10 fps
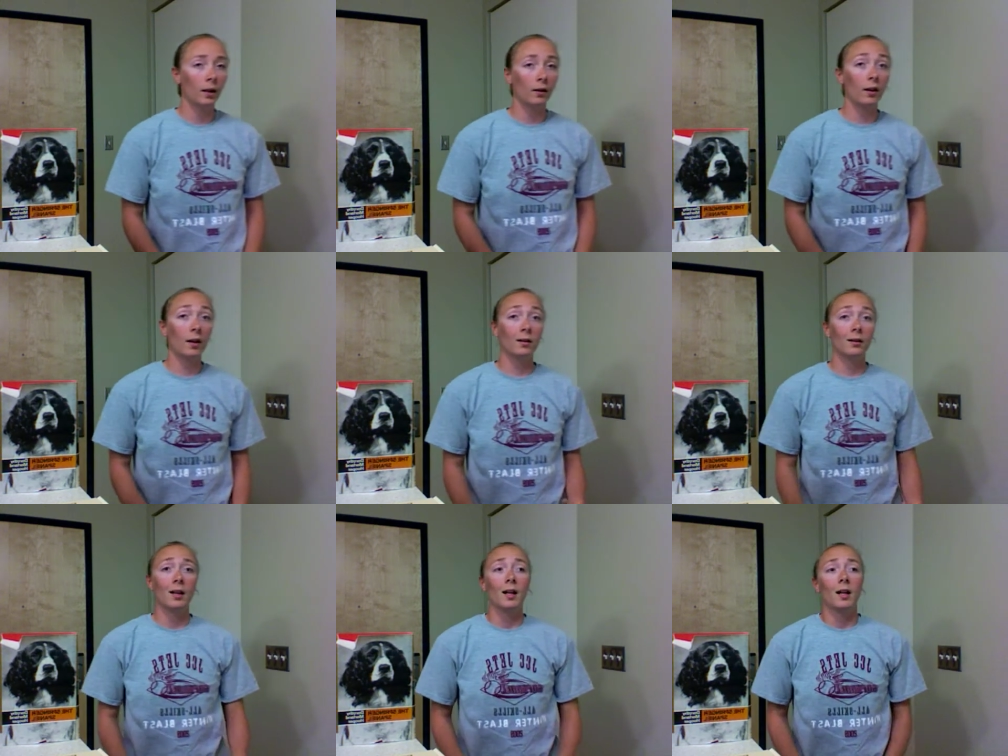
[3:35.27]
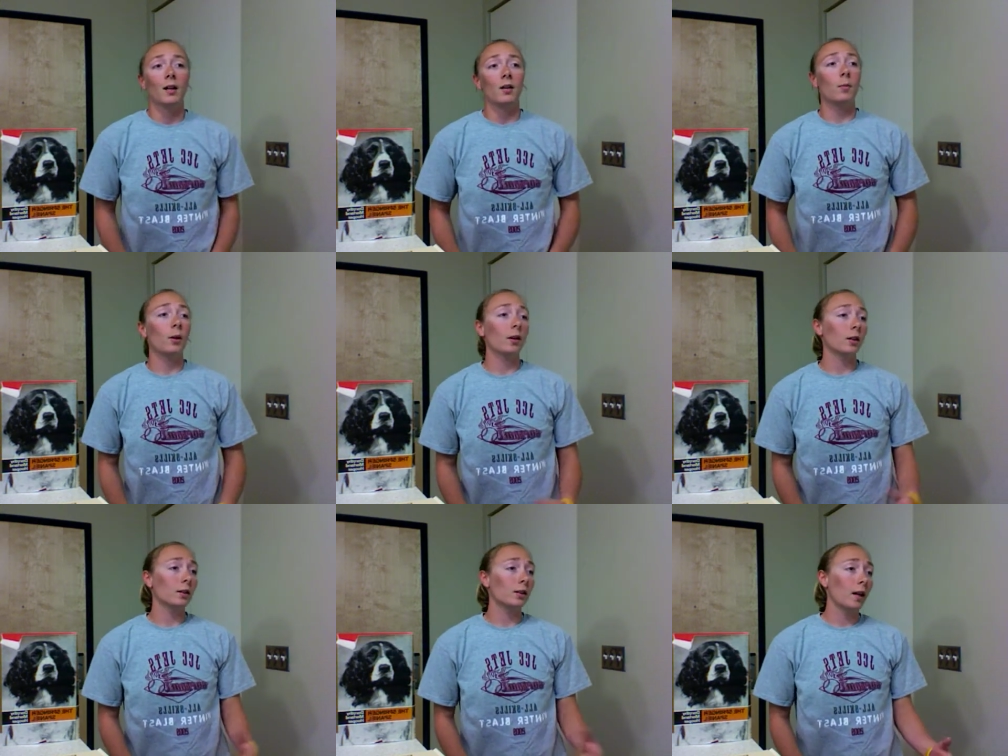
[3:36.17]
Then the
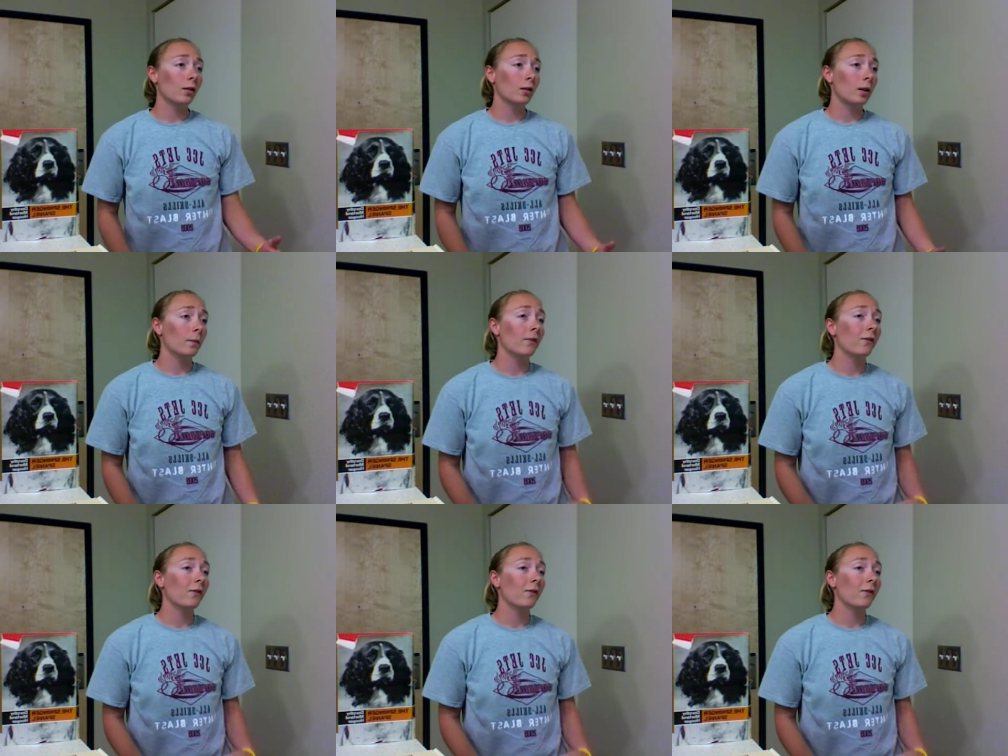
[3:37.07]
American Kennel Club